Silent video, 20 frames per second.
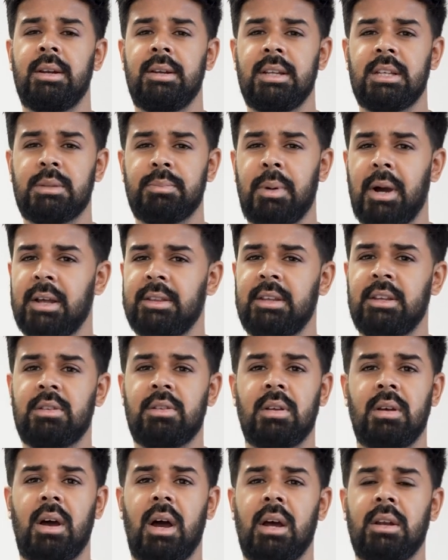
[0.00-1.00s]
despite
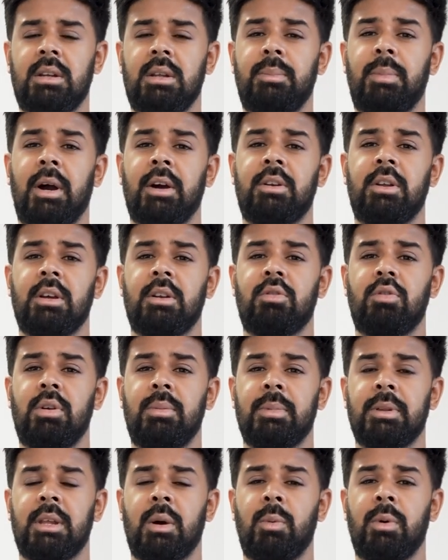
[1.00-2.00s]
this antibiotic
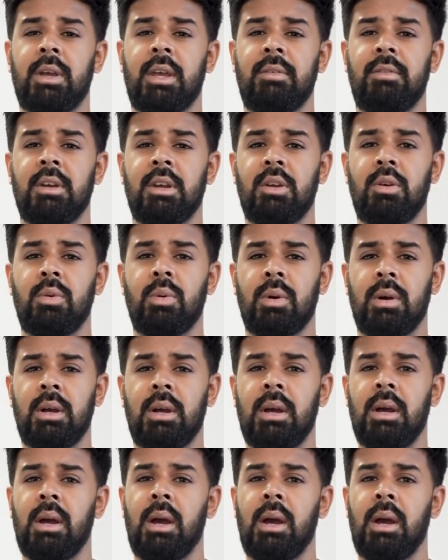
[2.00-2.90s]
treatment that we're giving you,